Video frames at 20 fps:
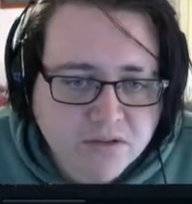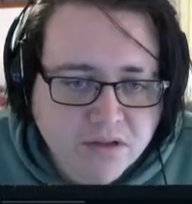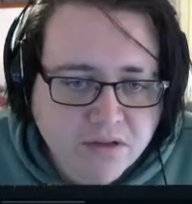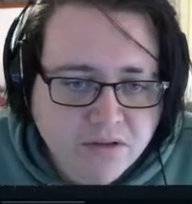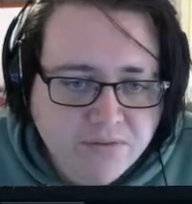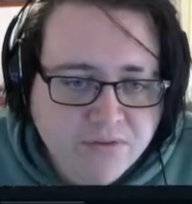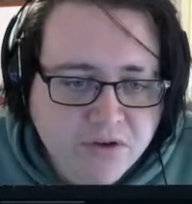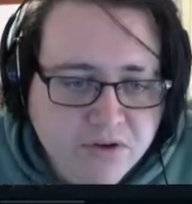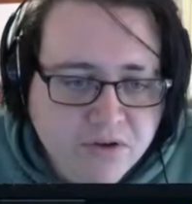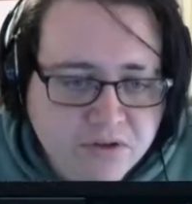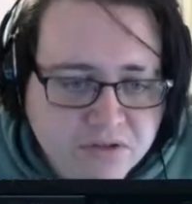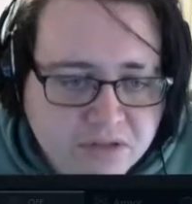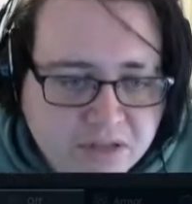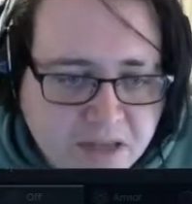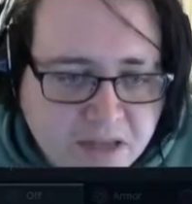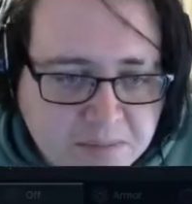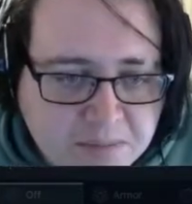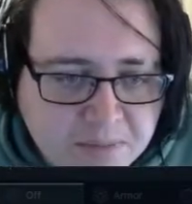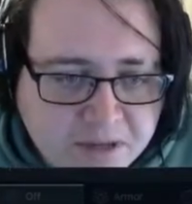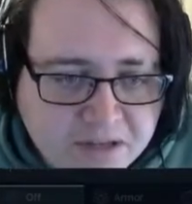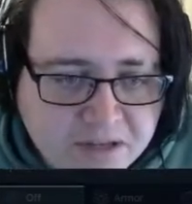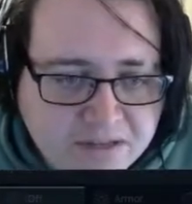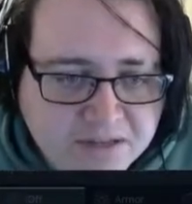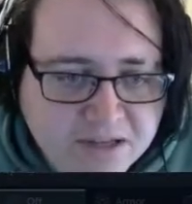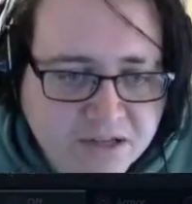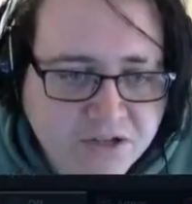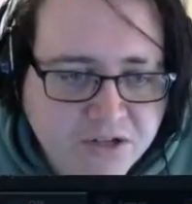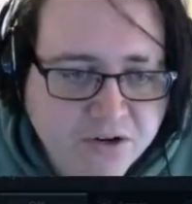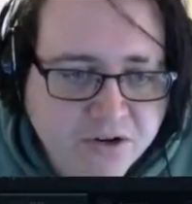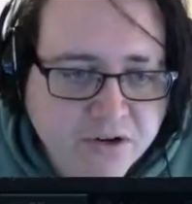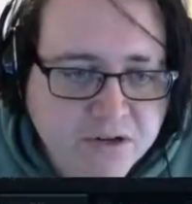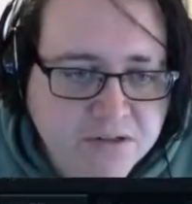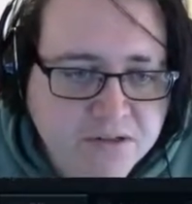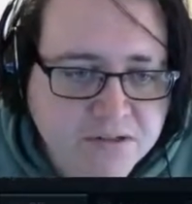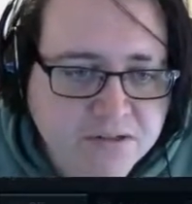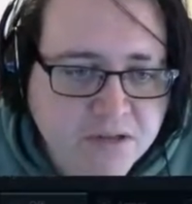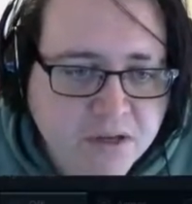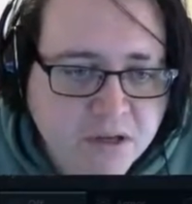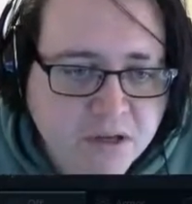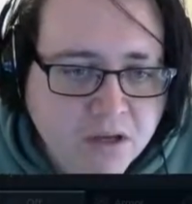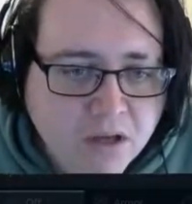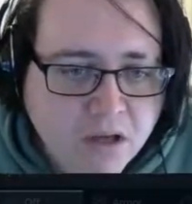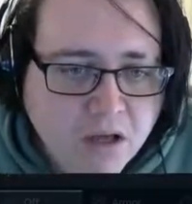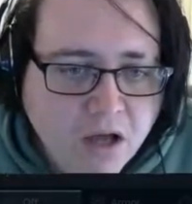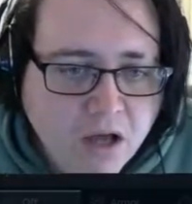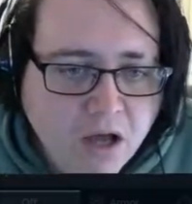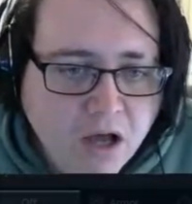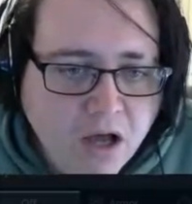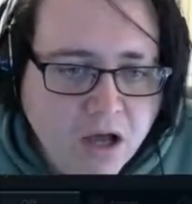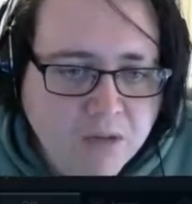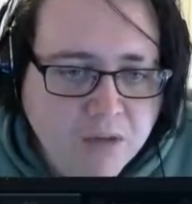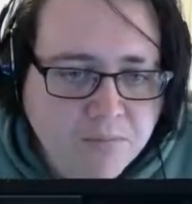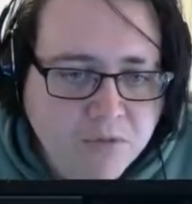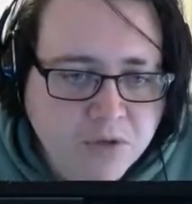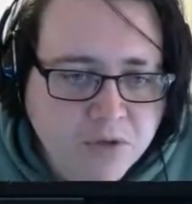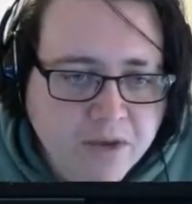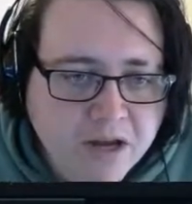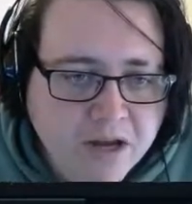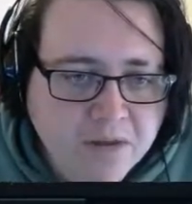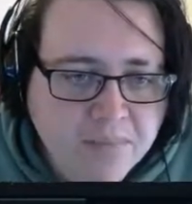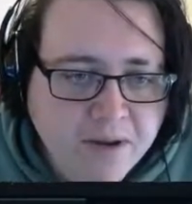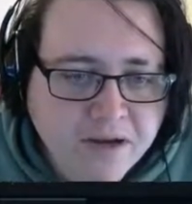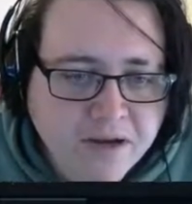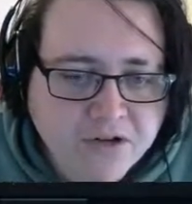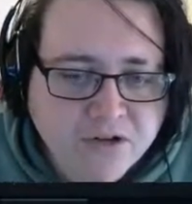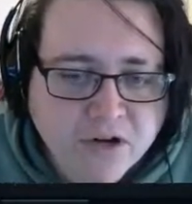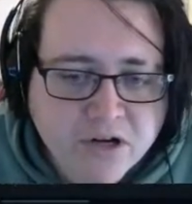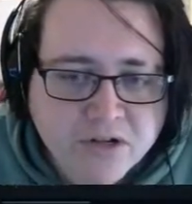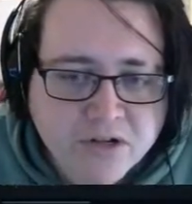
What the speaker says: If you're using the AP incendiaries, you'll be able to penetrate a